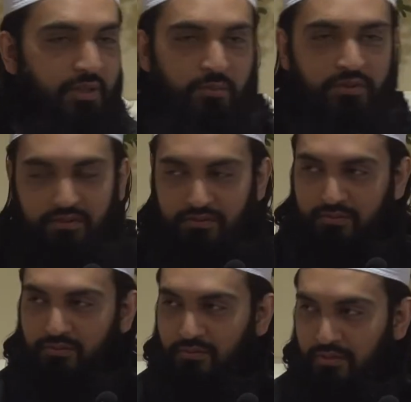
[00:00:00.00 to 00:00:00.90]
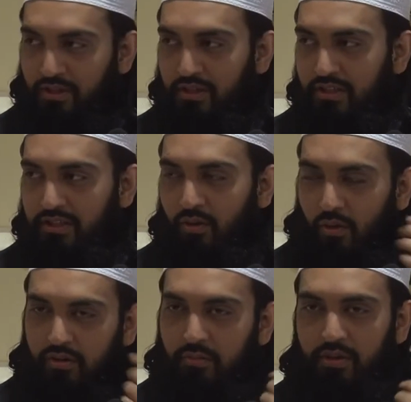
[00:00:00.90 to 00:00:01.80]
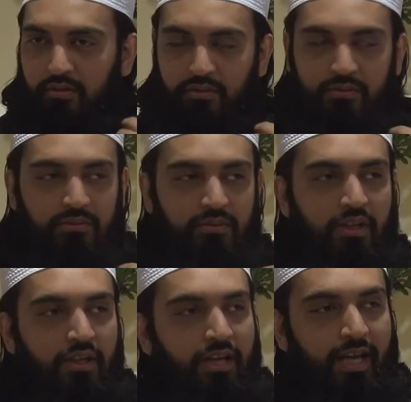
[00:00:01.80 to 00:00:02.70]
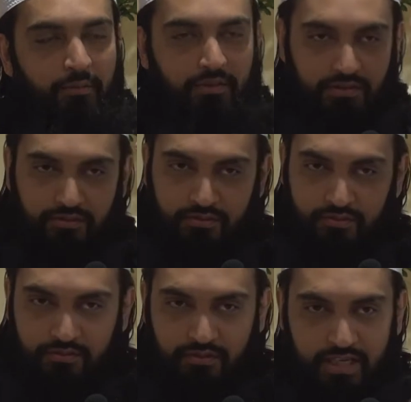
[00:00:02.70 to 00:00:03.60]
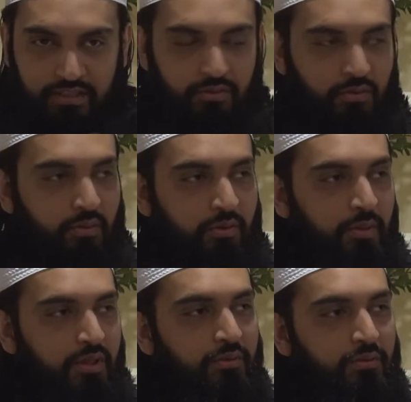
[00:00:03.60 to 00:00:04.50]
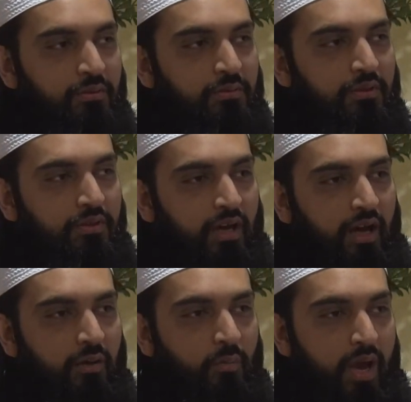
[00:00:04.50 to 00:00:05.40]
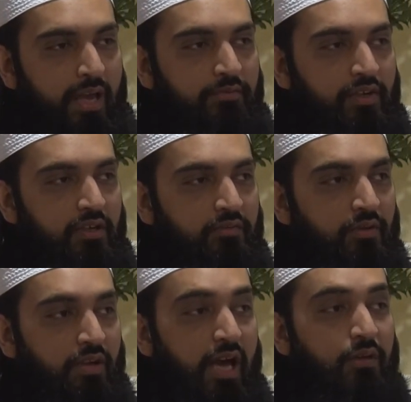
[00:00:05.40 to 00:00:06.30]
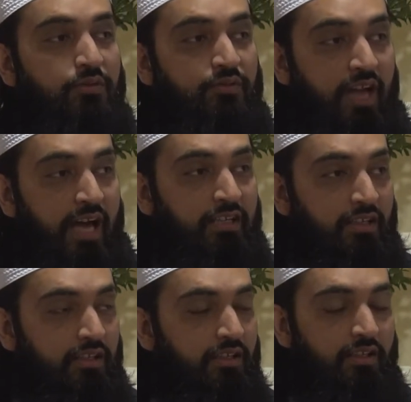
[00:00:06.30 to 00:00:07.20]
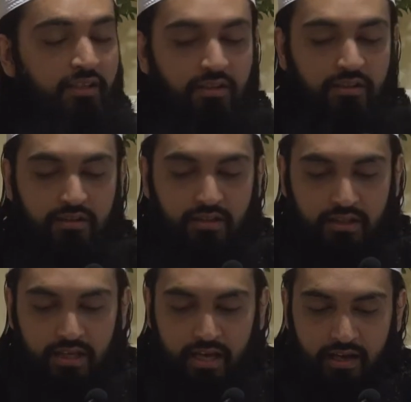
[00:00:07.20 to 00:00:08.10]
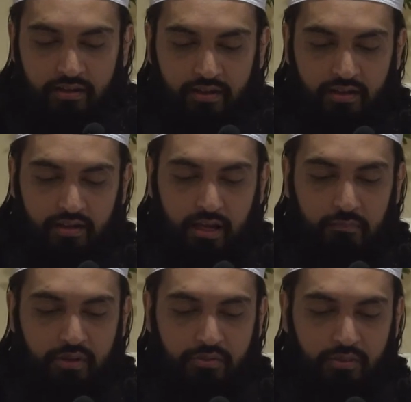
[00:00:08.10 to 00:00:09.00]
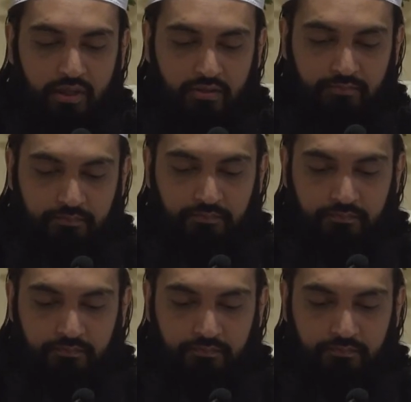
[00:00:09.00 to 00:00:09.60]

It wasn't curly all the way through, it wasn't straight all the way through, uh, wavy if you like, or slightly curly hair, in between.